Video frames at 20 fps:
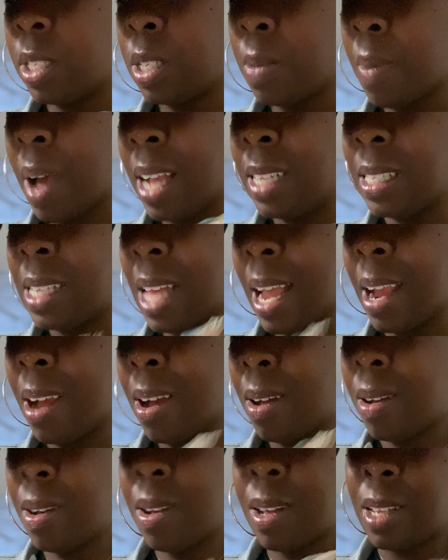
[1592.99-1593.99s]
Somebody's like,
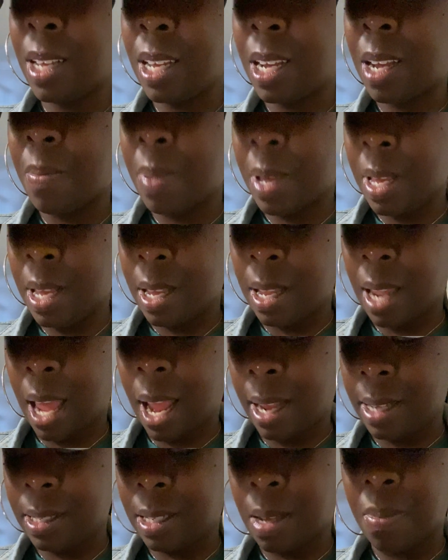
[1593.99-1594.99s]
it could be
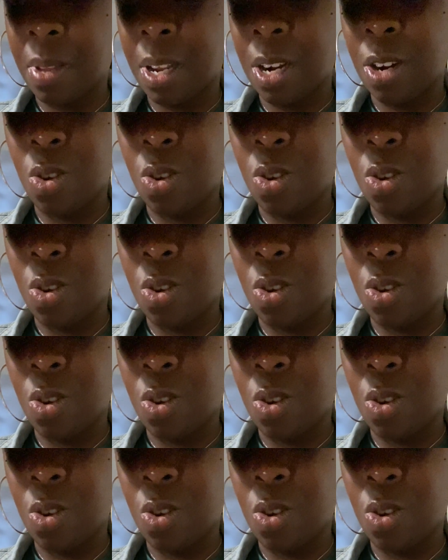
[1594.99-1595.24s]
like something